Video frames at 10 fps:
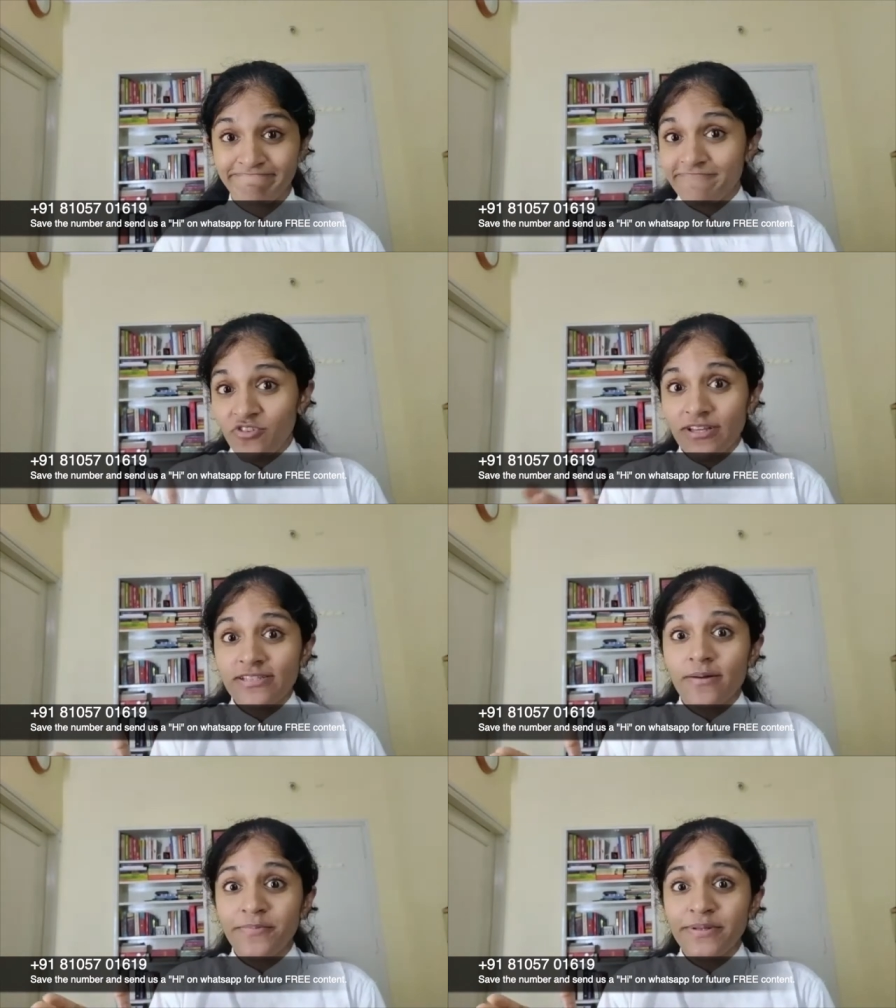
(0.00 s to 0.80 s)
For
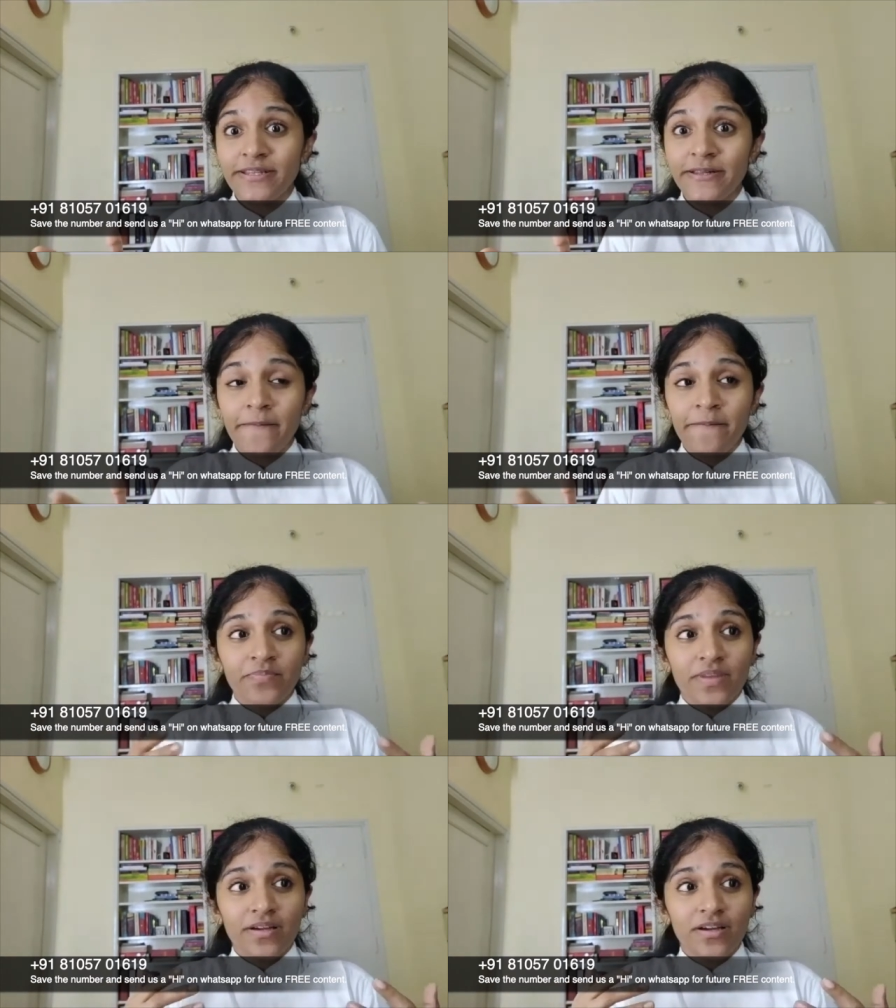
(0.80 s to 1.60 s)
example,
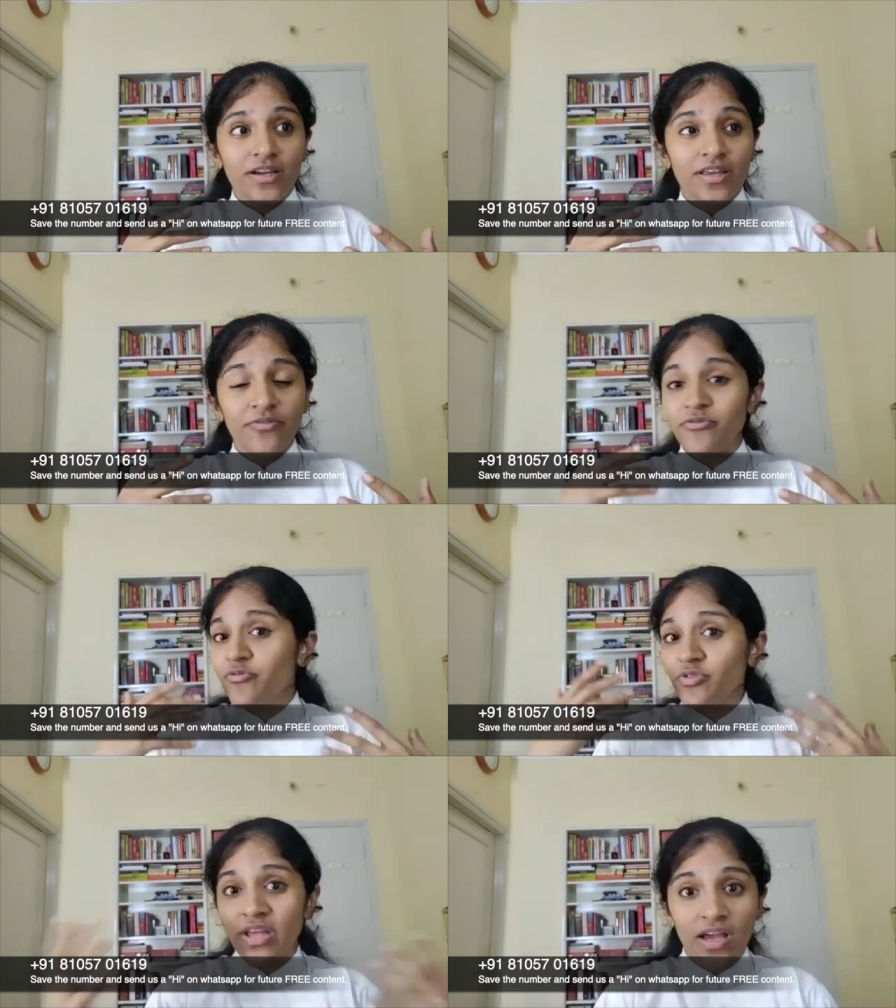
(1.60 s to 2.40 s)
if
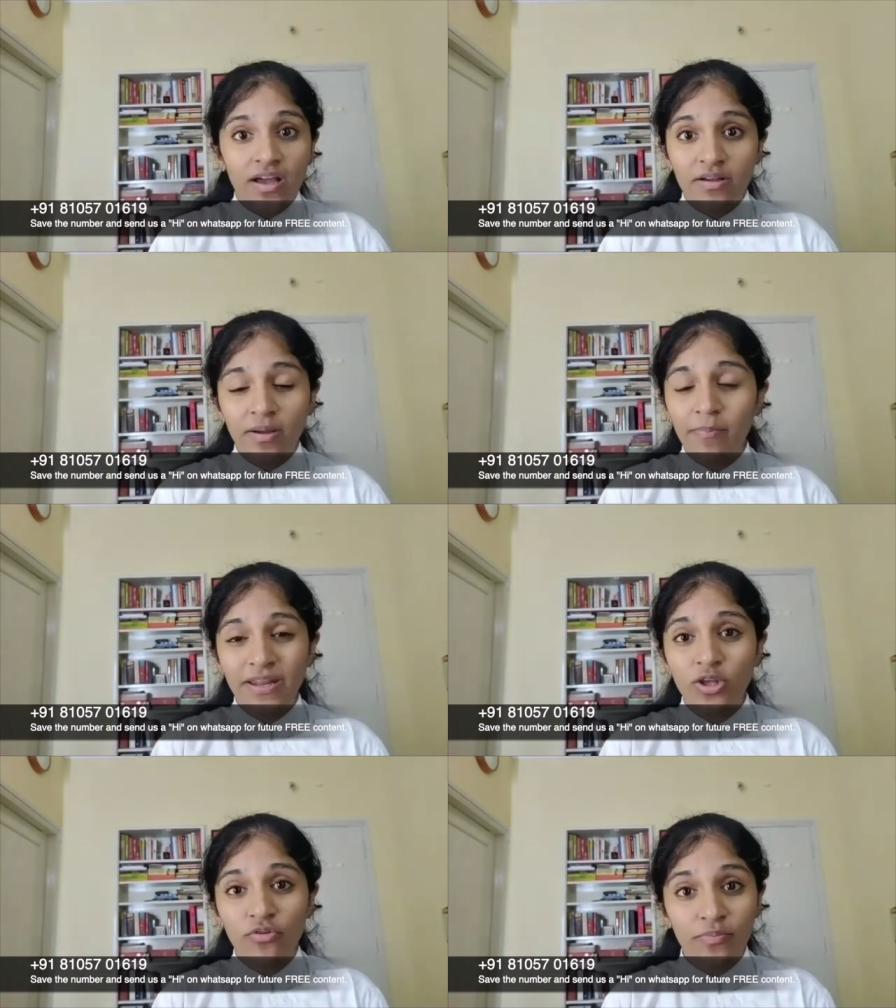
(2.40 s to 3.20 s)
they are
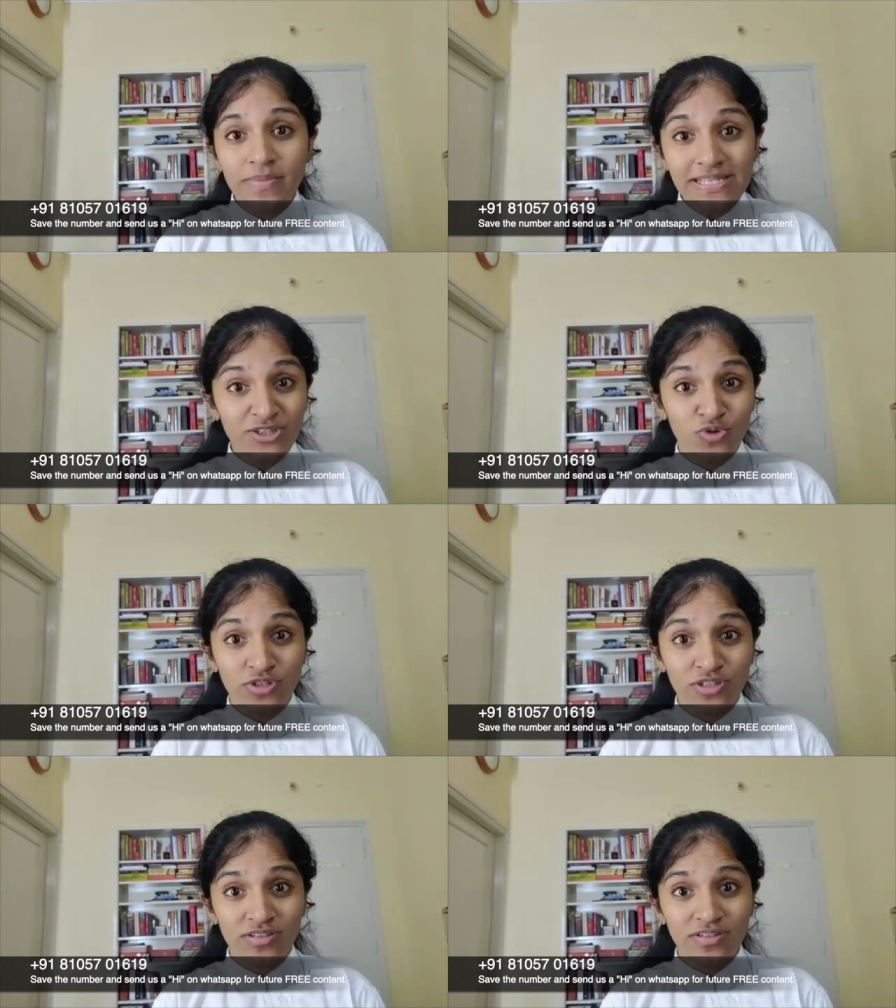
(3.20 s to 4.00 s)
complaining of missing
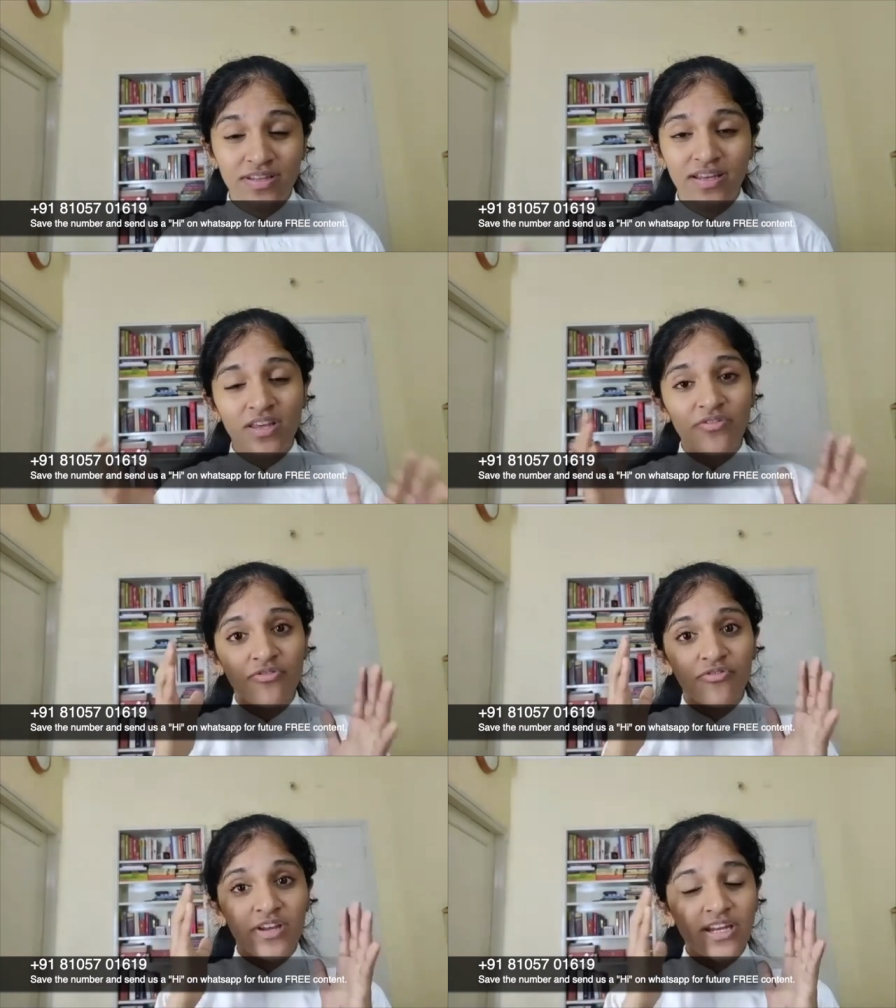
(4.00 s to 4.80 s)
tooth, then
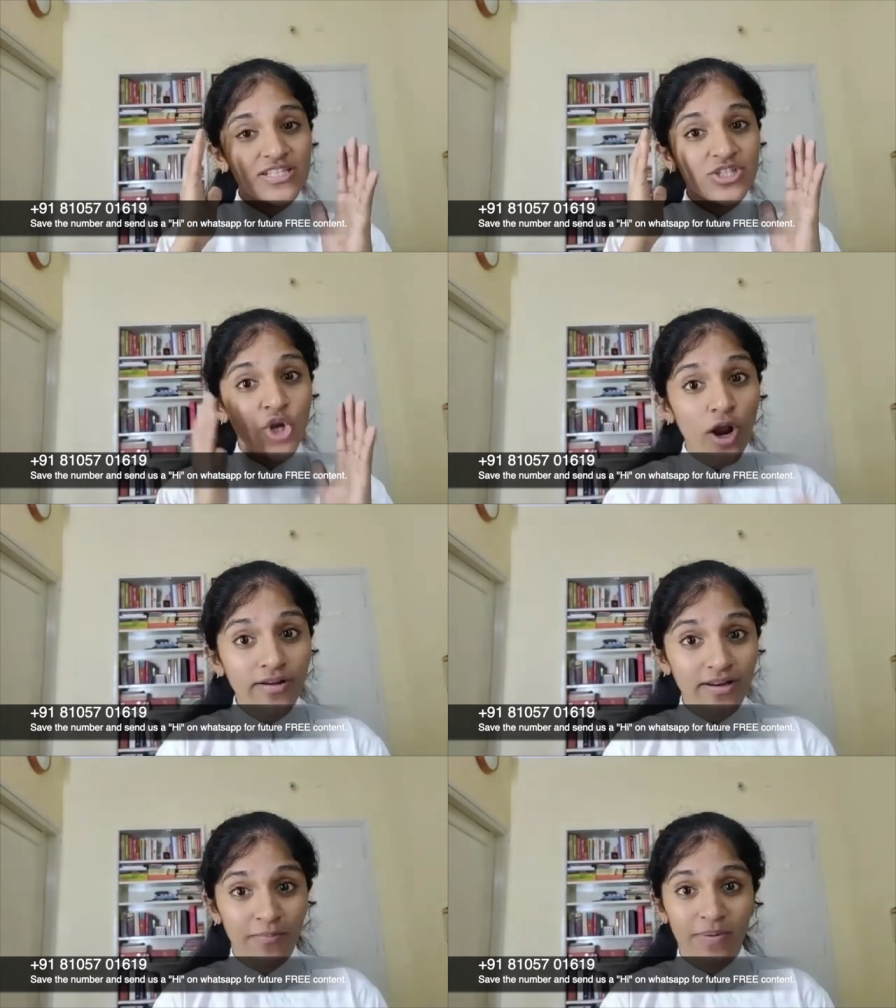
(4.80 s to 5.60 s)
if it is not
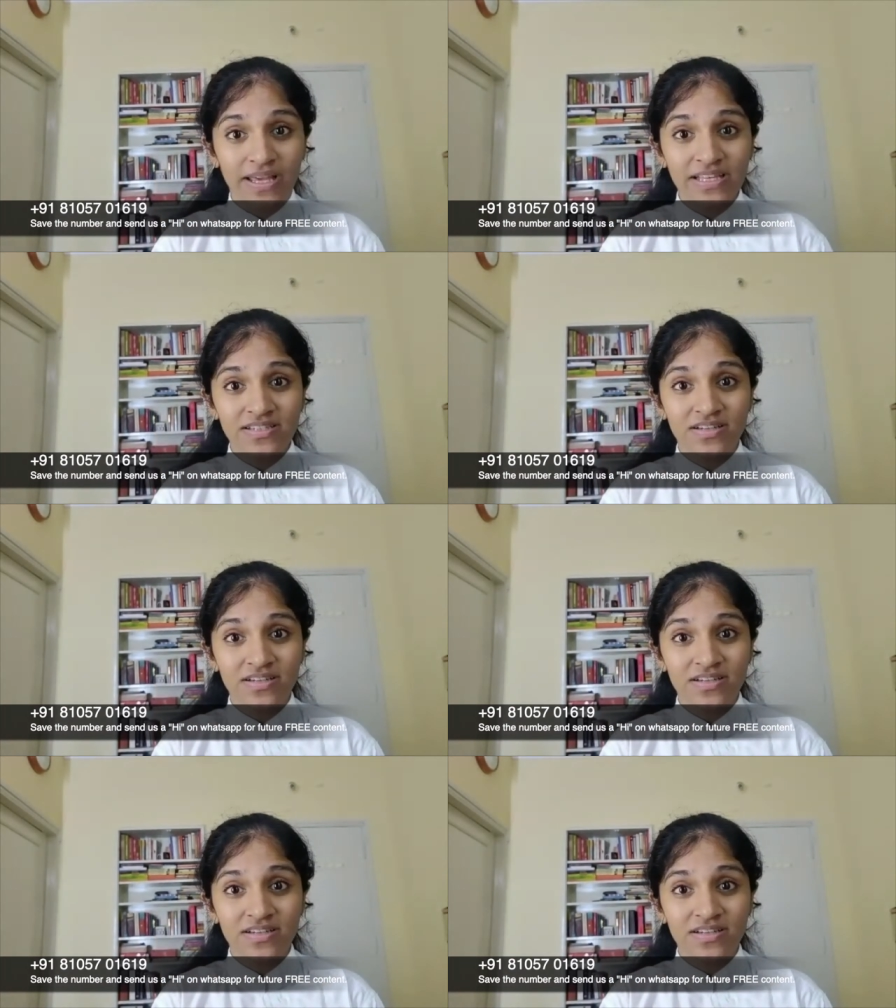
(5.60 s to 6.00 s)
replaced,